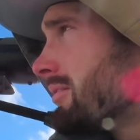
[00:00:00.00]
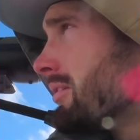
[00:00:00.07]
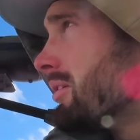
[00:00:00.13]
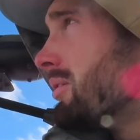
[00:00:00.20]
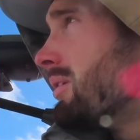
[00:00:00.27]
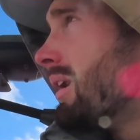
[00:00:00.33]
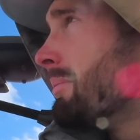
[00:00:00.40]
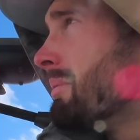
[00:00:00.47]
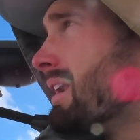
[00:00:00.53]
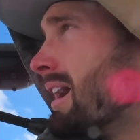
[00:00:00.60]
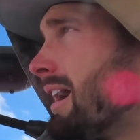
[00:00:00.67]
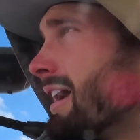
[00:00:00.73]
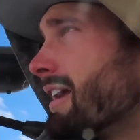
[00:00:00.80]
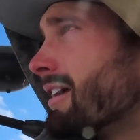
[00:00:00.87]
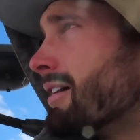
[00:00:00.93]
So I'm gonna
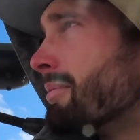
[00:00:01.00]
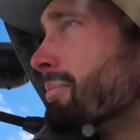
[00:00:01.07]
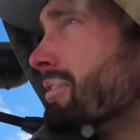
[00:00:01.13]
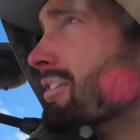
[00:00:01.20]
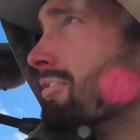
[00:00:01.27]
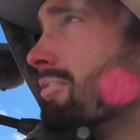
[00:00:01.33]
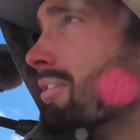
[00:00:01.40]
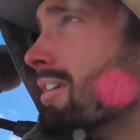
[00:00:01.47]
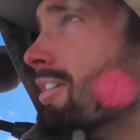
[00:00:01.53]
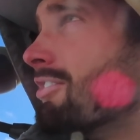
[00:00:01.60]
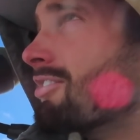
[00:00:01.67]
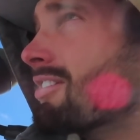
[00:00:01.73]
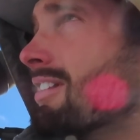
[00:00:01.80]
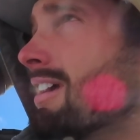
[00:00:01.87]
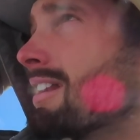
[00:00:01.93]
hike up this
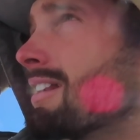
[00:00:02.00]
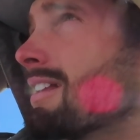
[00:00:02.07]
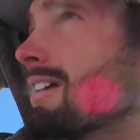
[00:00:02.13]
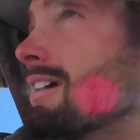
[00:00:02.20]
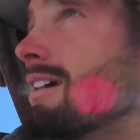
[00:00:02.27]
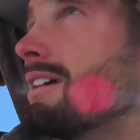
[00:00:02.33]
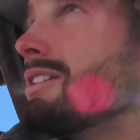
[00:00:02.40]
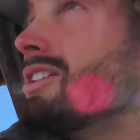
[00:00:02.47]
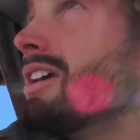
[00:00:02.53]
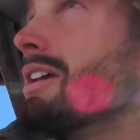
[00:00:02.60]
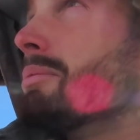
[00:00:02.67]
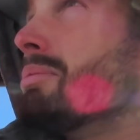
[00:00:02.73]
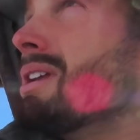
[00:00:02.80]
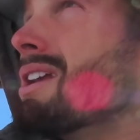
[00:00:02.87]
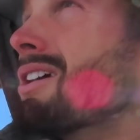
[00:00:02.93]
ridge and then take
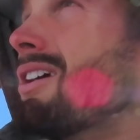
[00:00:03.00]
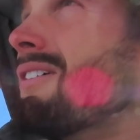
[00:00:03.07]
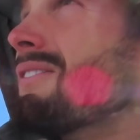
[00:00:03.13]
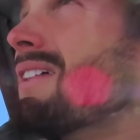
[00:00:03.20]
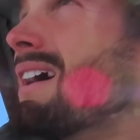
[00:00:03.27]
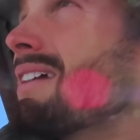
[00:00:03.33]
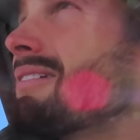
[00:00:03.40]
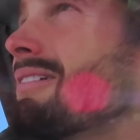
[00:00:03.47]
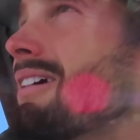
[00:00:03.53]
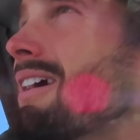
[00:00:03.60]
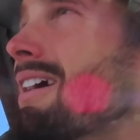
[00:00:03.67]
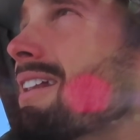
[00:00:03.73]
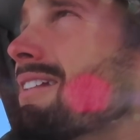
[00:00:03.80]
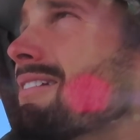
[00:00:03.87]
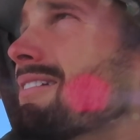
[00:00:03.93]
a peek off that
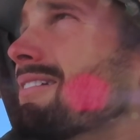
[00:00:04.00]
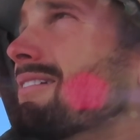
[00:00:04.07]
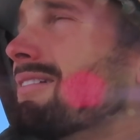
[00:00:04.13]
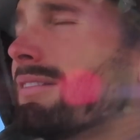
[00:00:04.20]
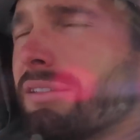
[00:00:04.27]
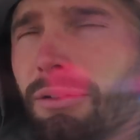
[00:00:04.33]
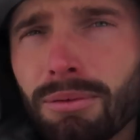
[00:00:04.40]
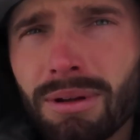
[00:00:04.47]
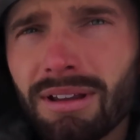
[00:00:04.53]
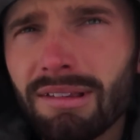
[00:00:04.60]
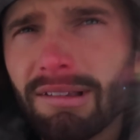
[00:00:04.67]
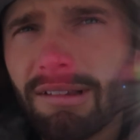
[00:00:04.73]
side and see what we can